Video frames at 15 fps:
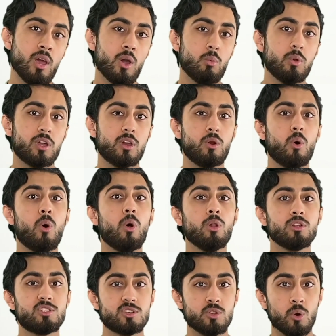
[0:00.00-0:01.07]
we can
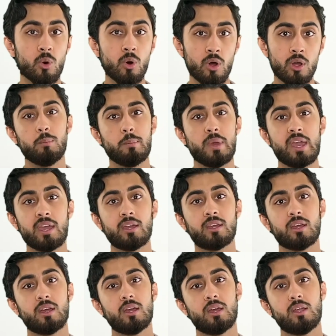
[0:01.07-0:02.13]
also
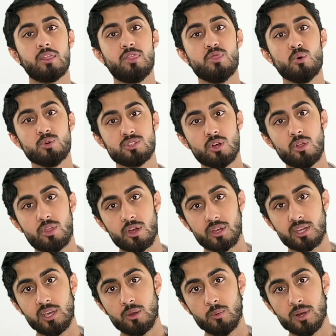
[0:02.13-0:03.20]
make those other
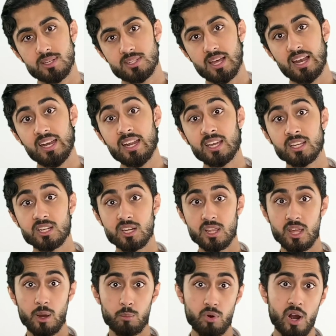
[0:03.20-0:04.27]
keywords that link to
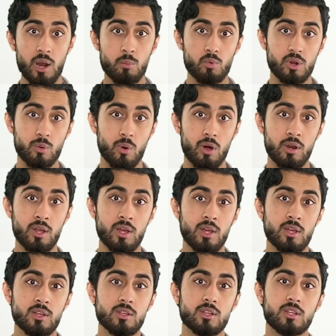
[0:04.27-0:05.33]
that primary one
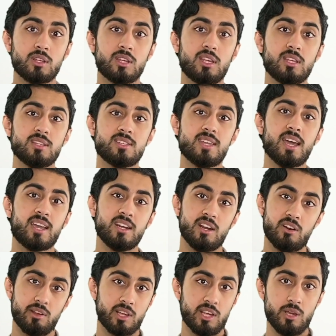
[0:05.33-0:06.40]

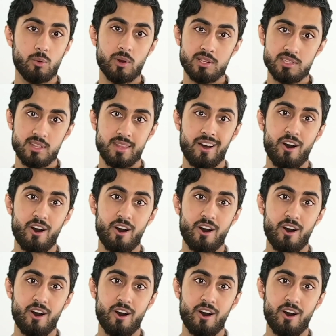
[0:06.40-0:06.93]
secondary keywords in that